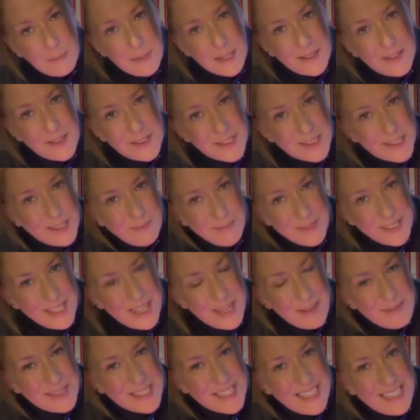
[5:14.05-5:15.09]
because
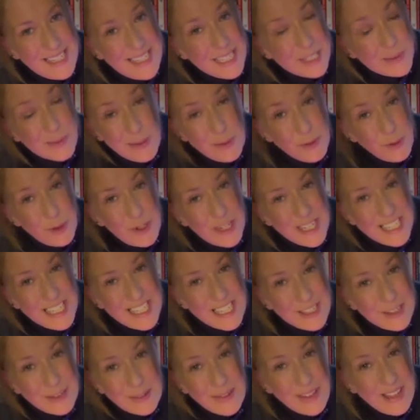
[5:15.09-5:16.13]
sometimes seedlings will trick
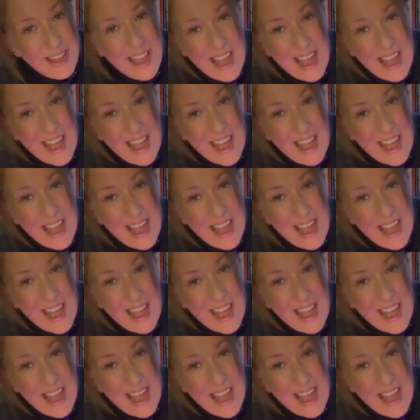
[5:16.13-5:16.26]
you